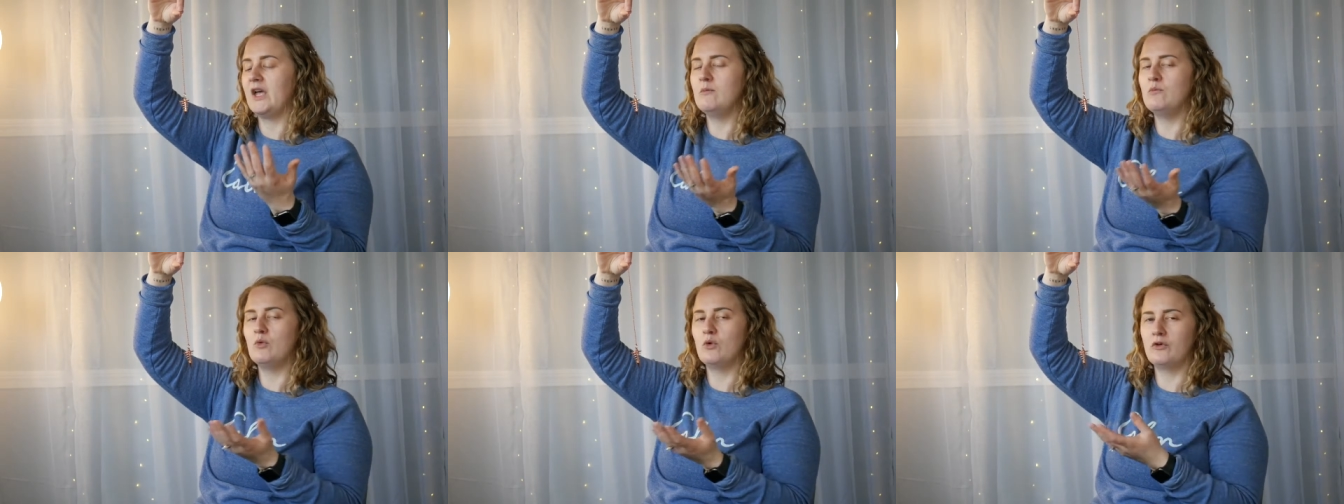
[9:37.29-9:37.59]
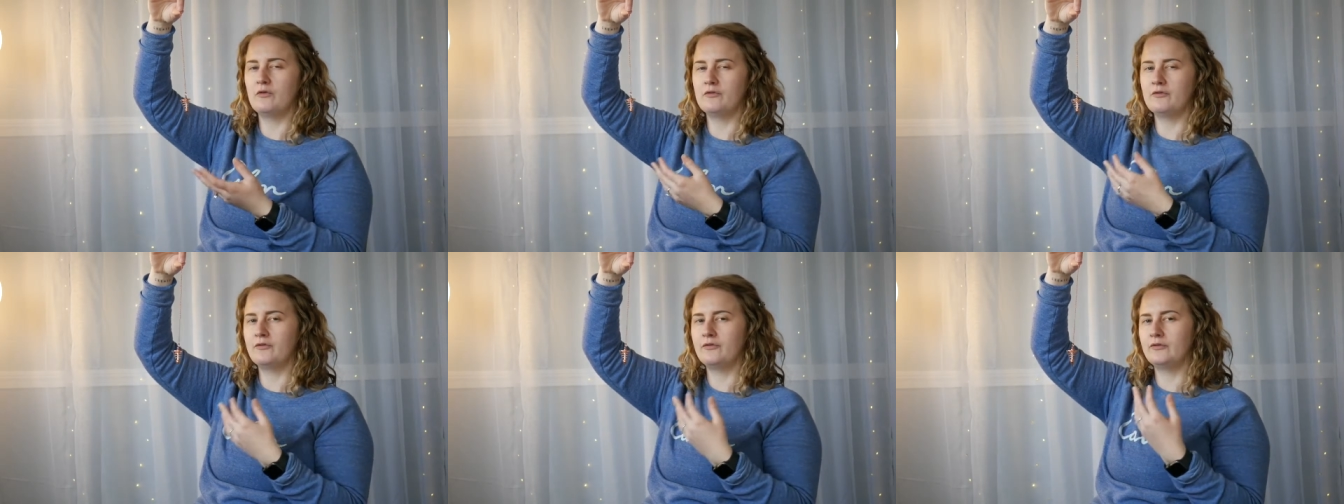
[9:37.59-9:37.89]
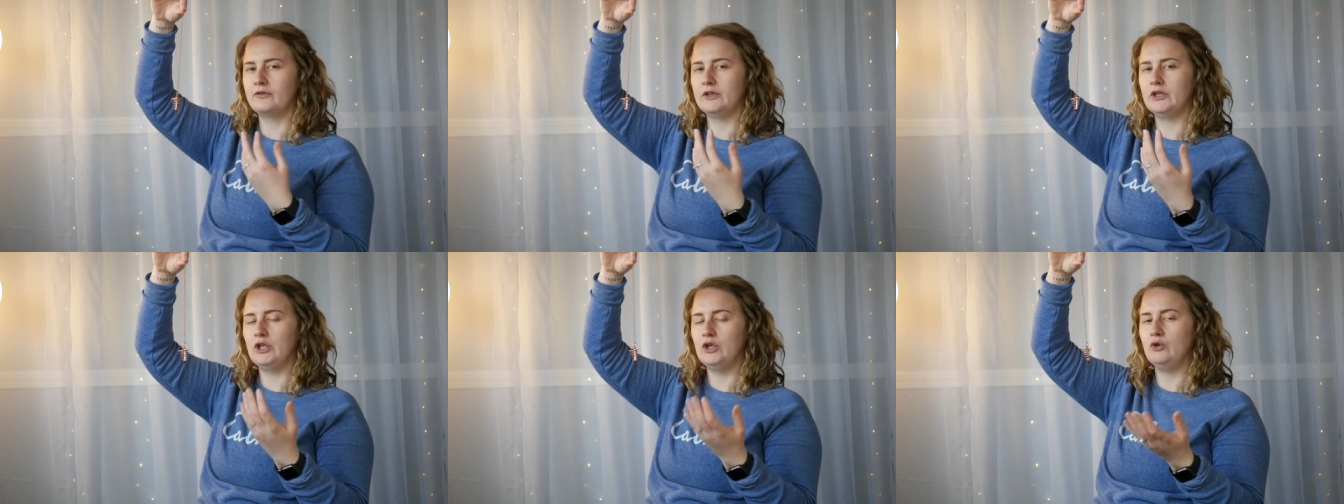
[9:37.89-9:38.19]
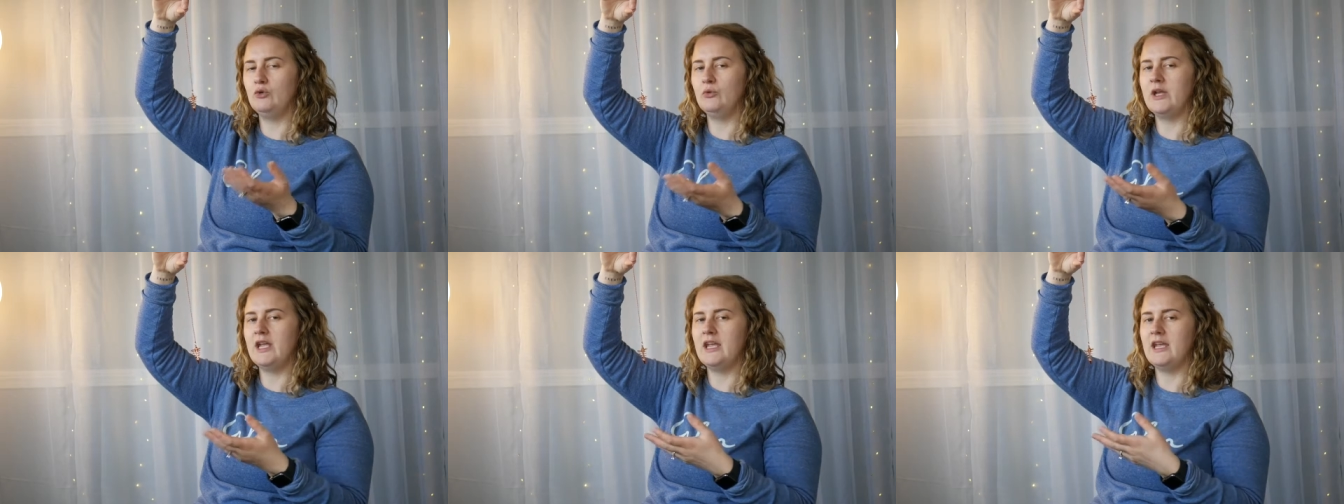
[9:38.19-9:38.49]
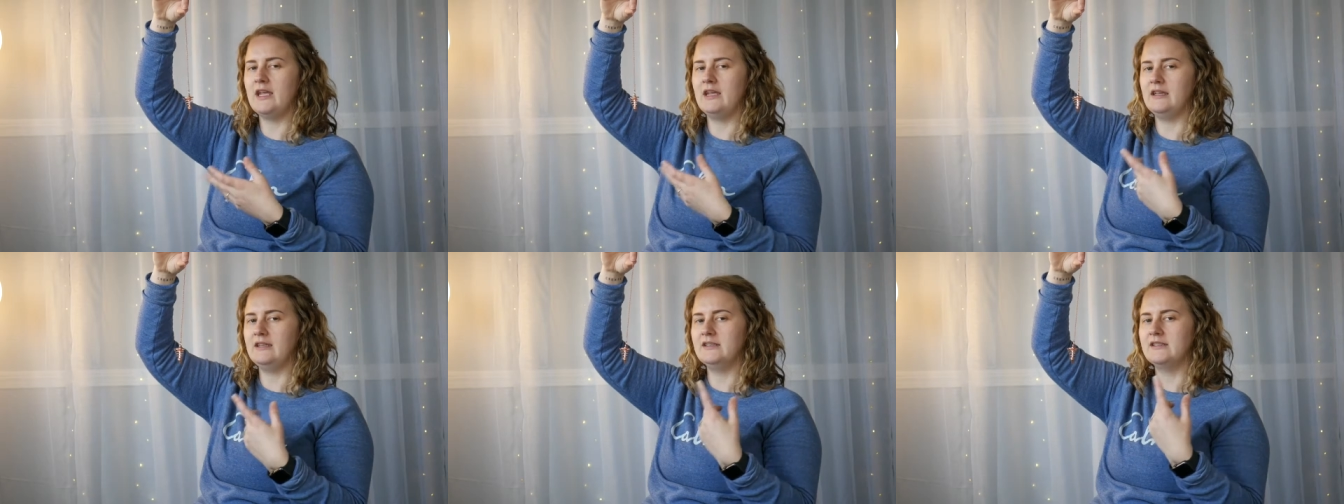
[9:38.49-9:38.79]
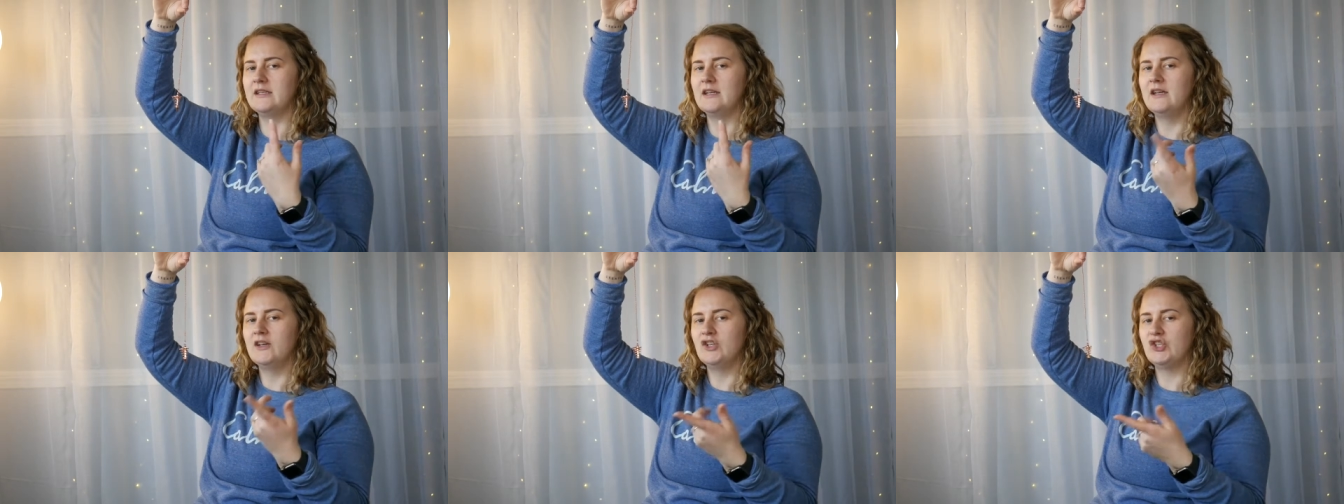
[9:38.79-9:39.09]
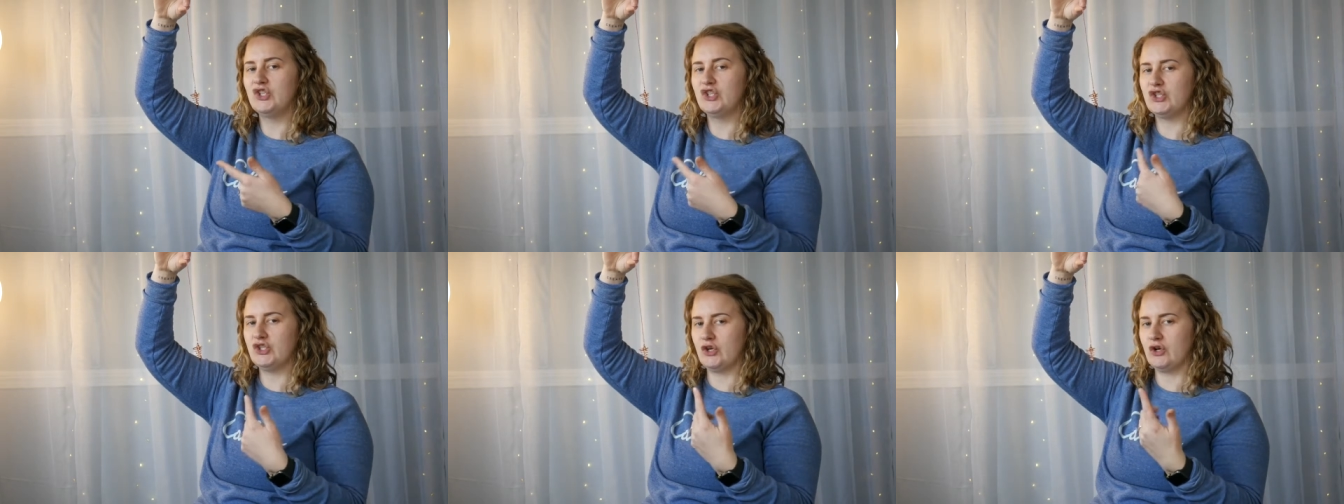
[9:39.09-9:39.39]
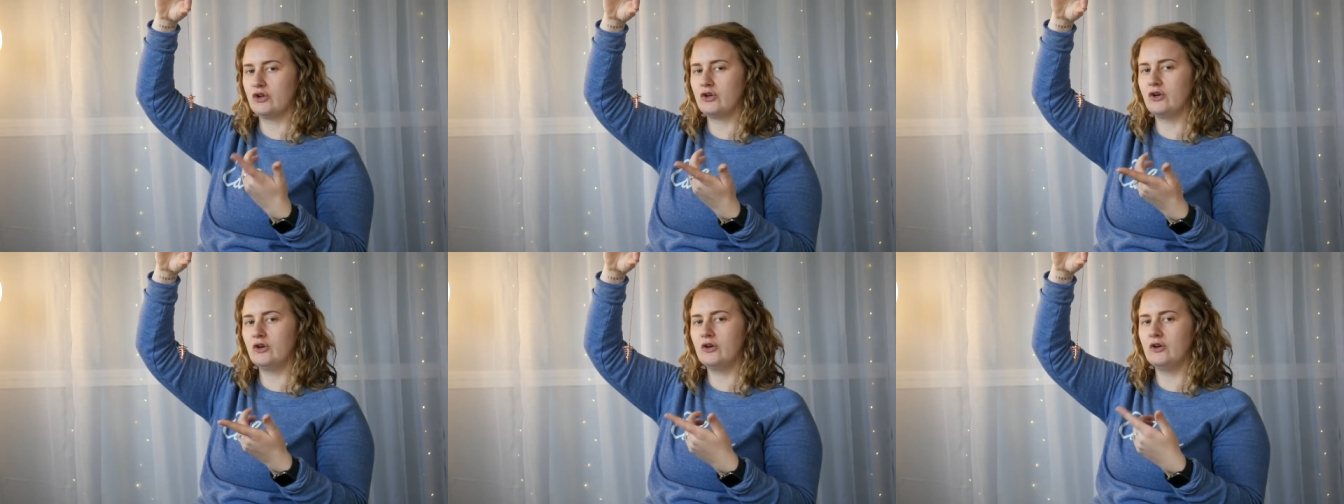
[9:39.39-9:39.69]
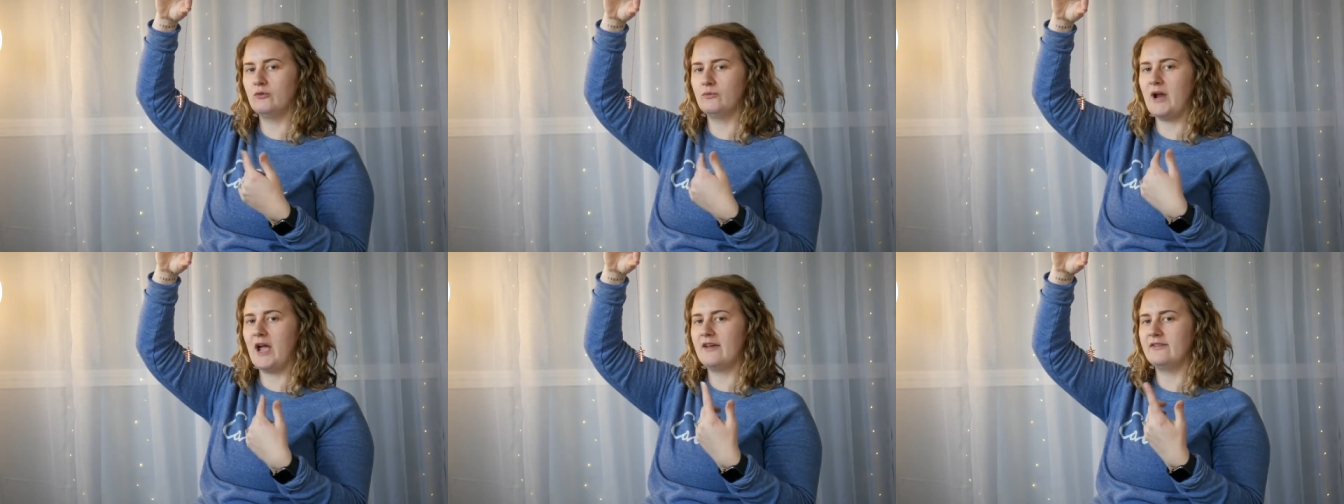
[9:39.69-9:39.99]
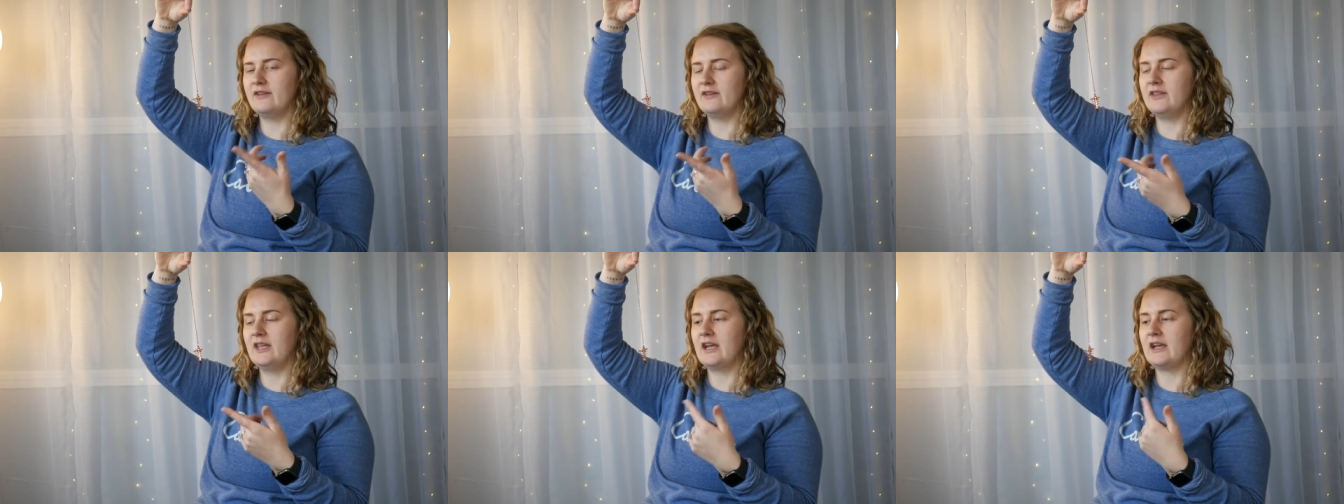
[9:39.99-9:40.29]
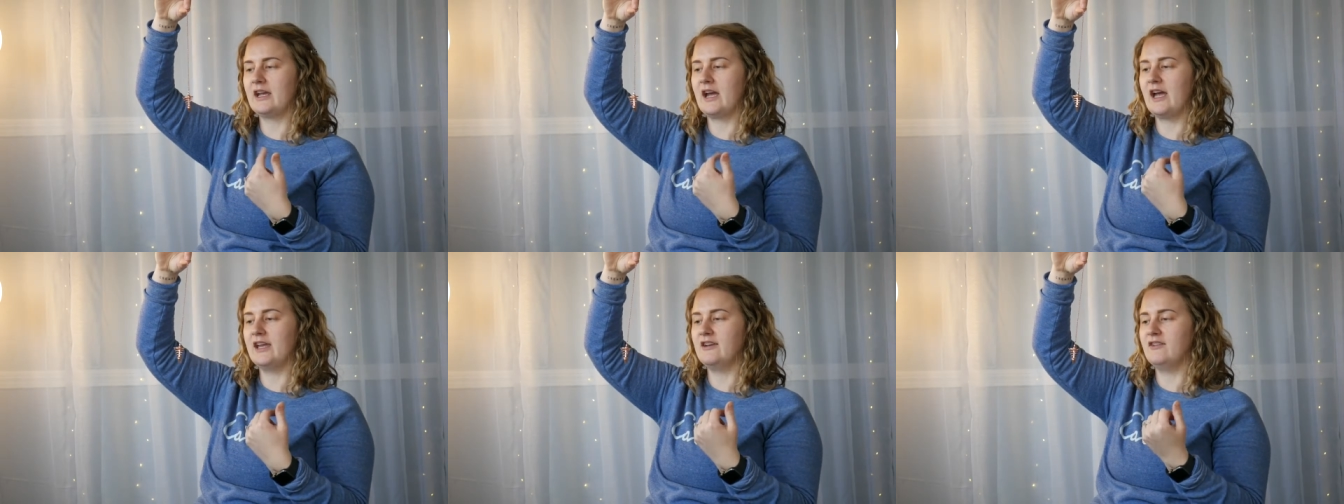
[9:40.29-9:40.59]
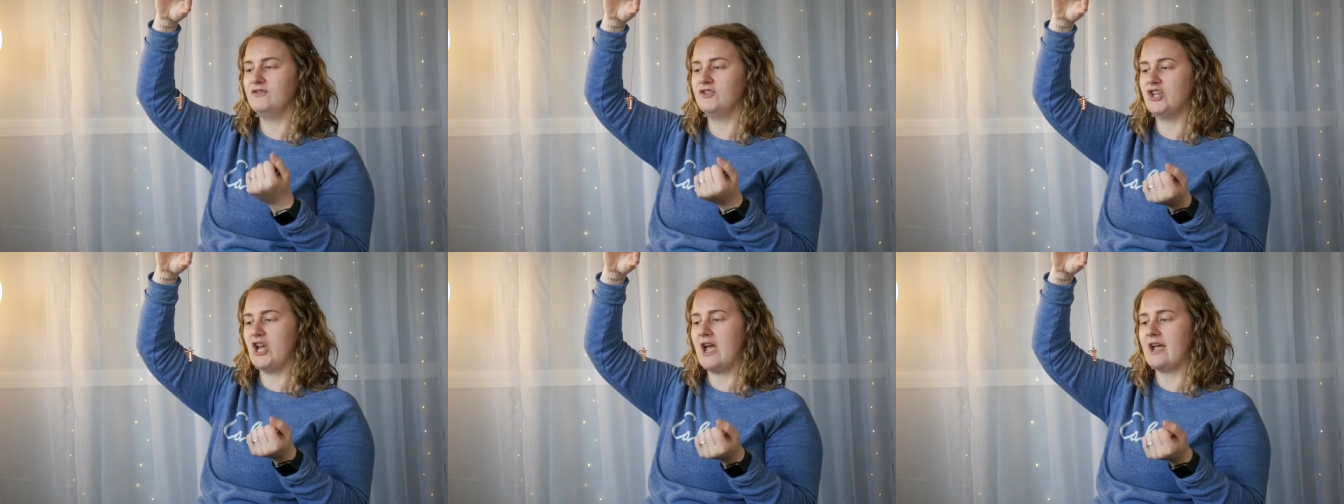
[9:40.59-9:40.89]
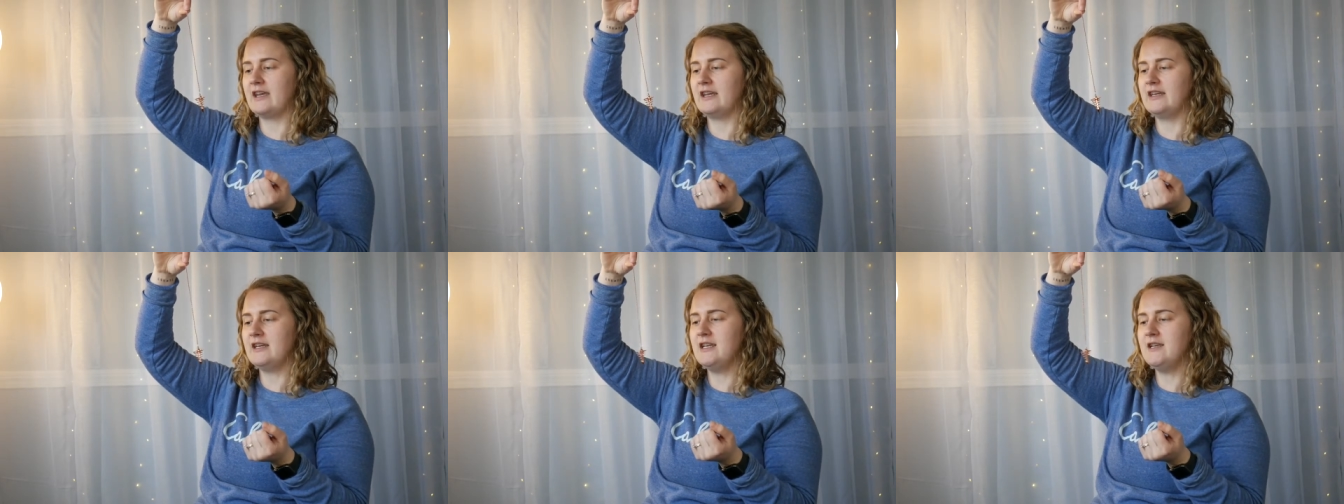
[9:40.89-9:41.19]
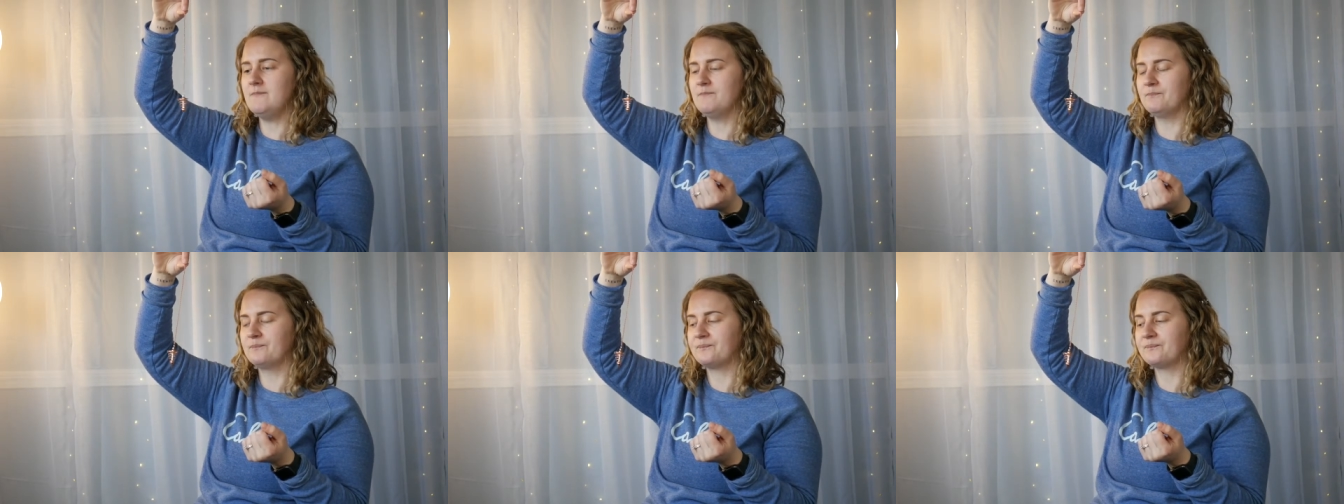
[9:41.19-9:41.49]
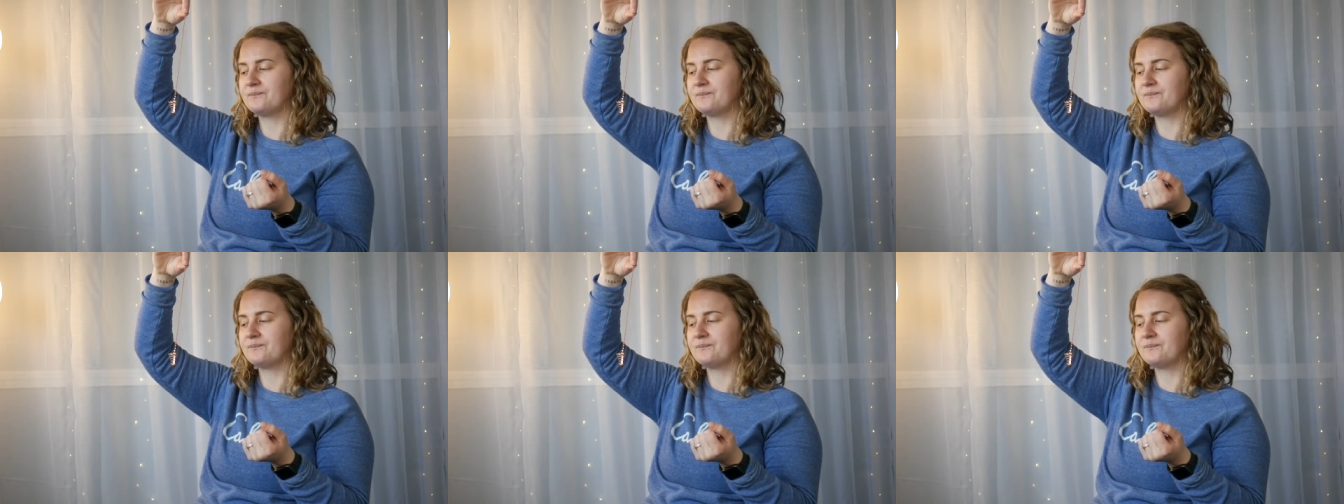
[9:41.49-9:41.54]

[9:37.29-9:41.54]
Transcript: more fluid circle rather than kind of jaggedy.